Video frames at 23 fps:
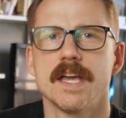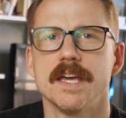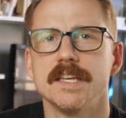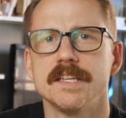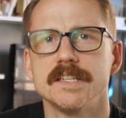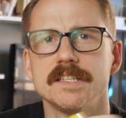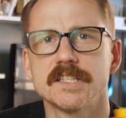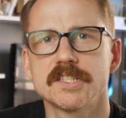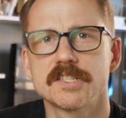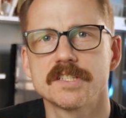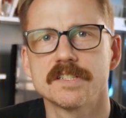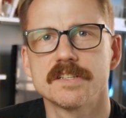In
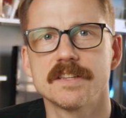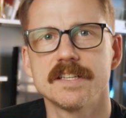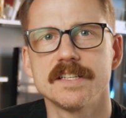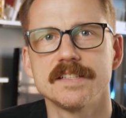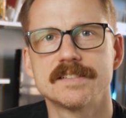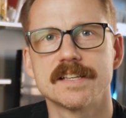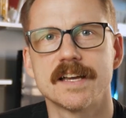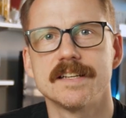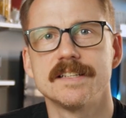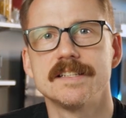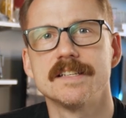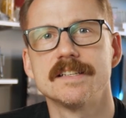addition to
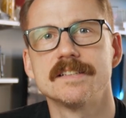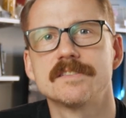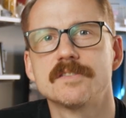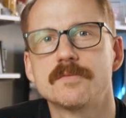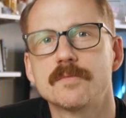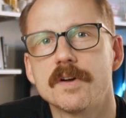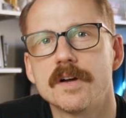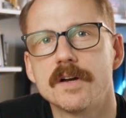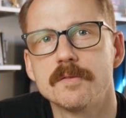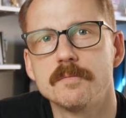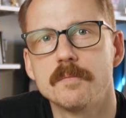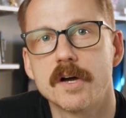these ideas
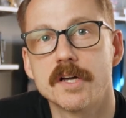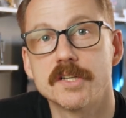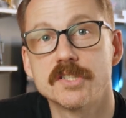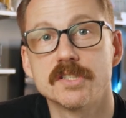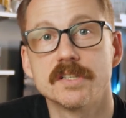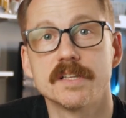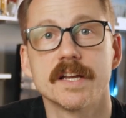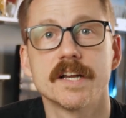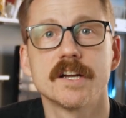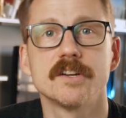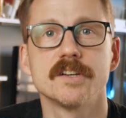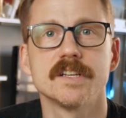around
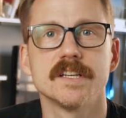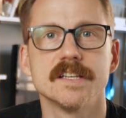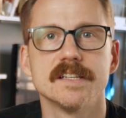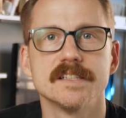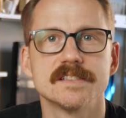modularity